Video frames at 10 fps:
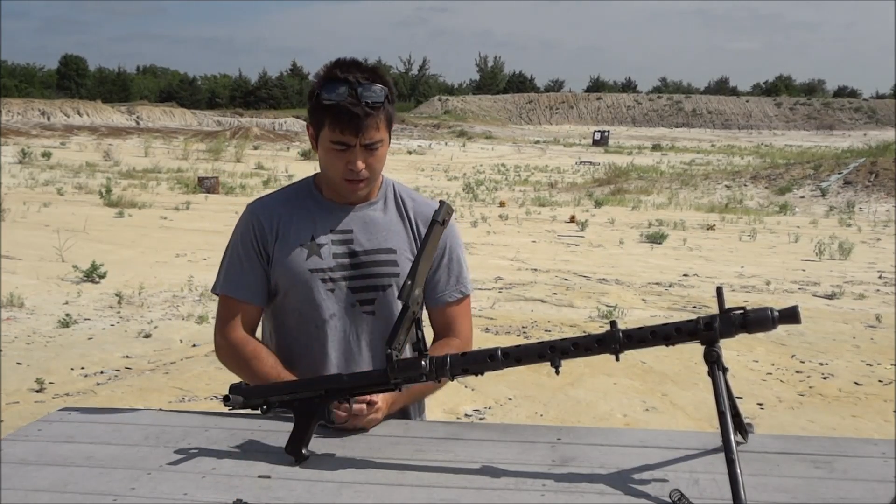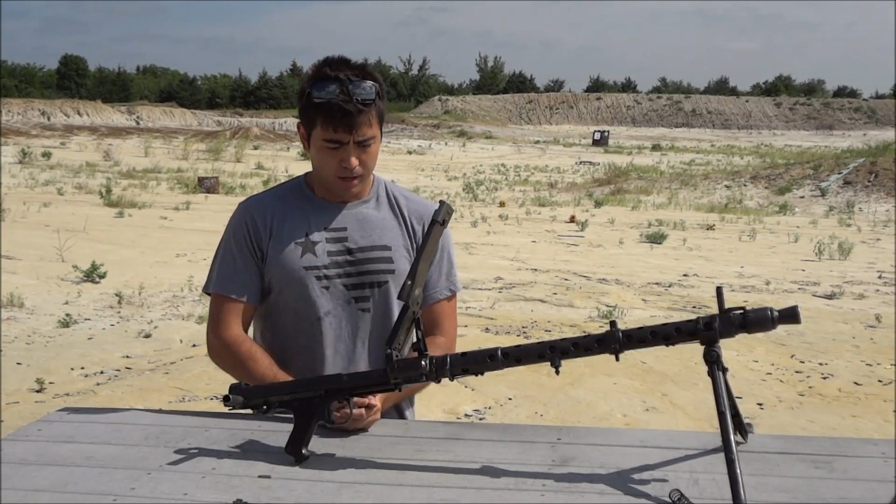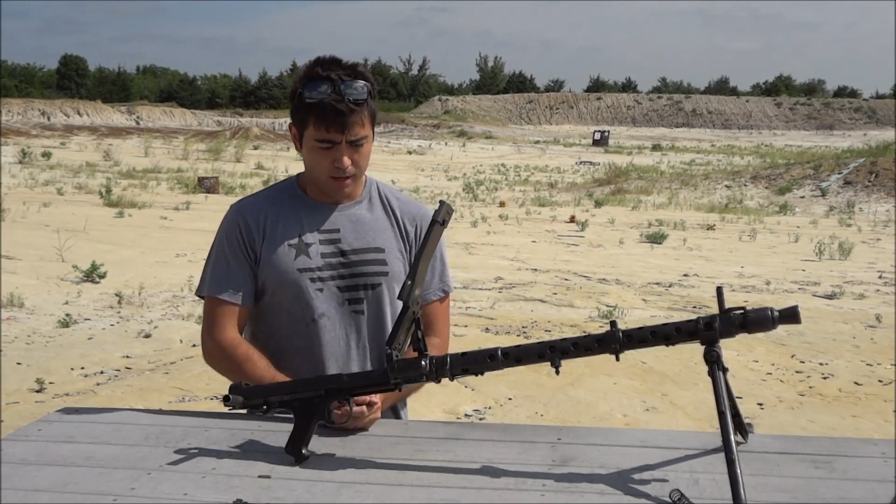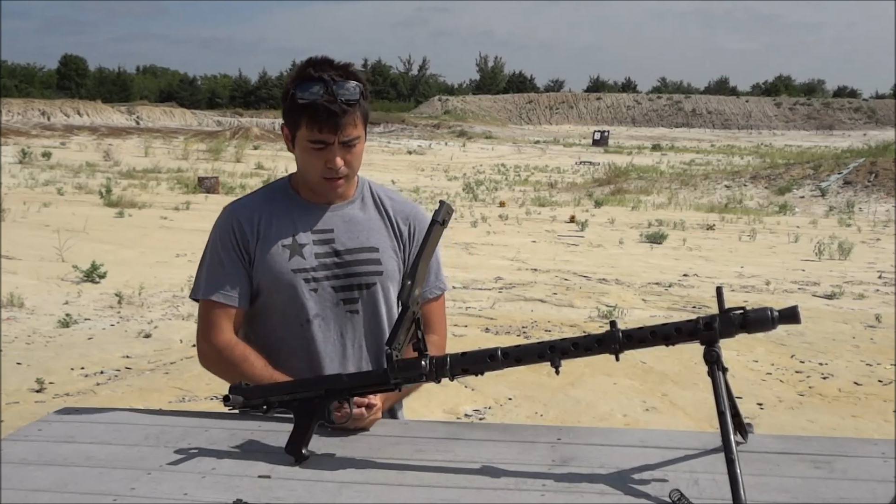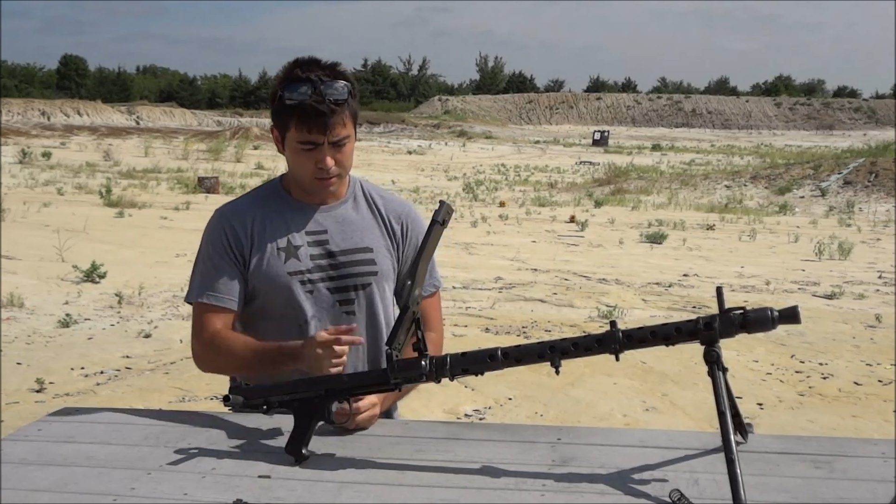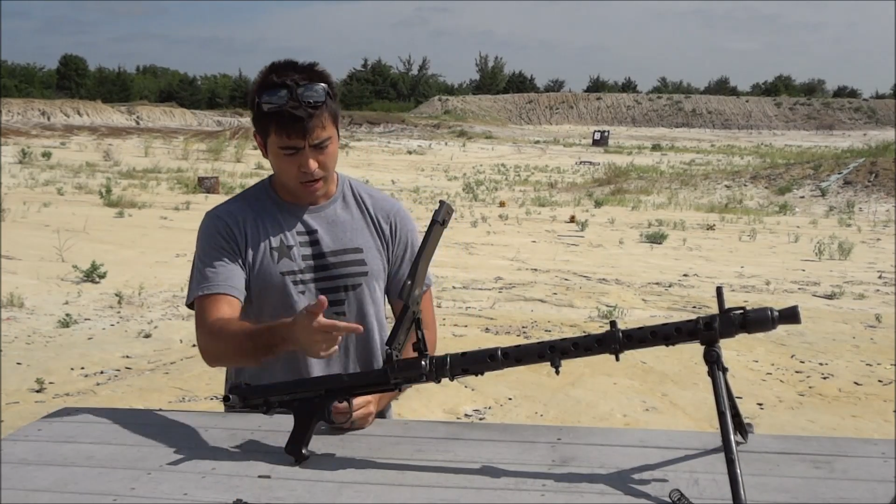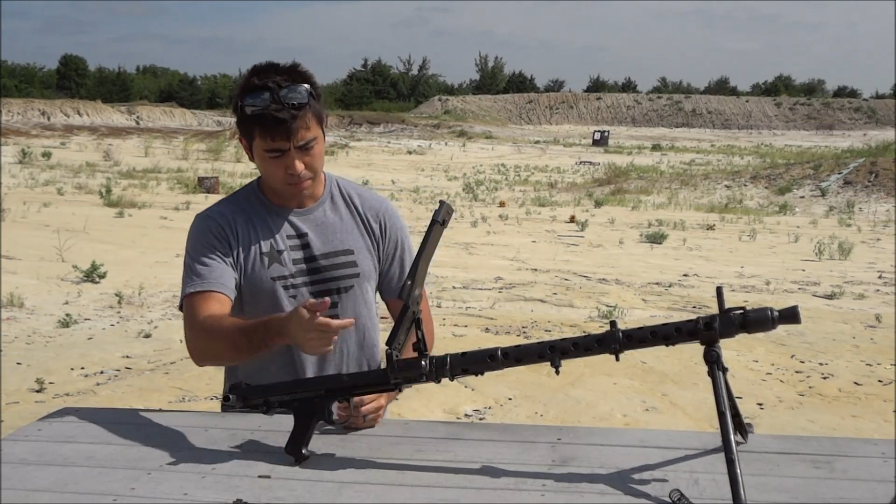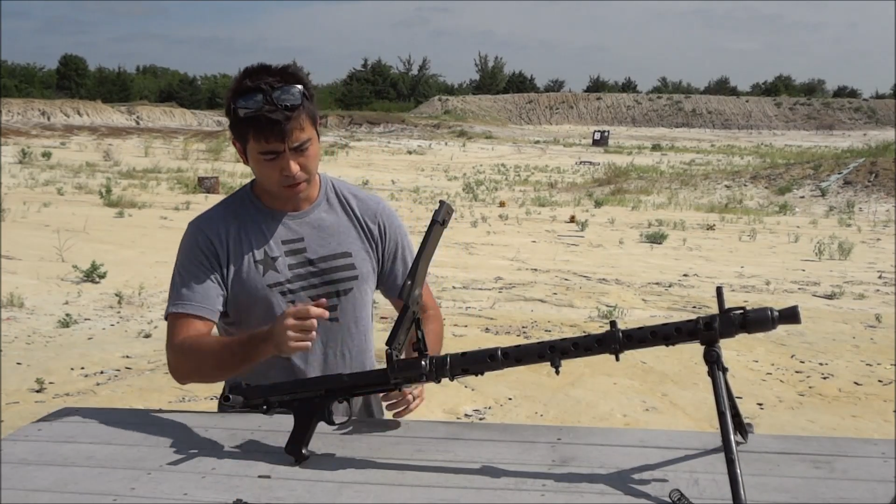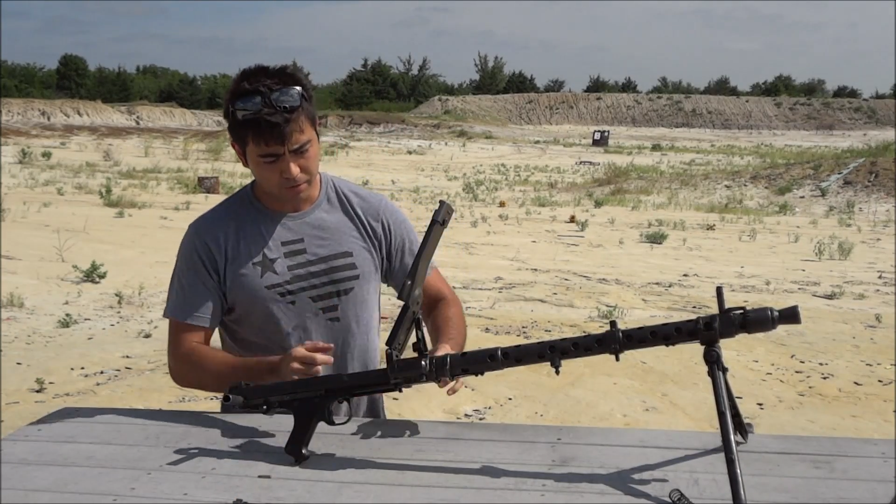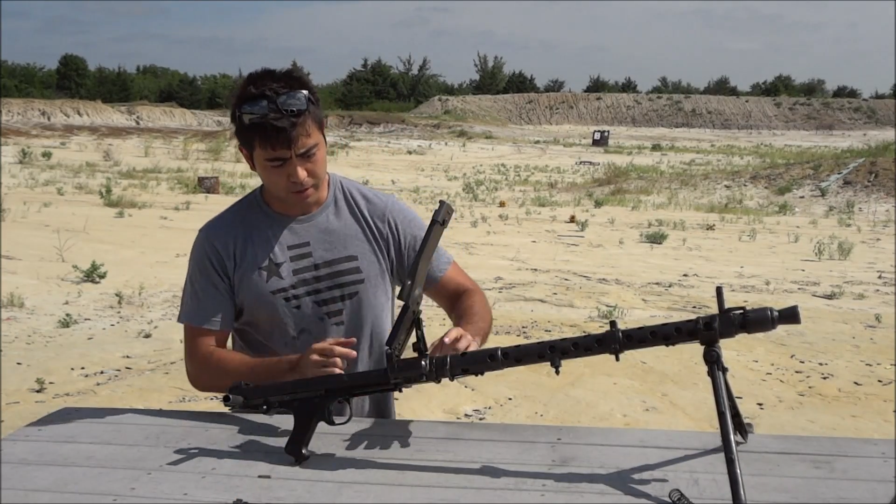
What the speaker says: Top cover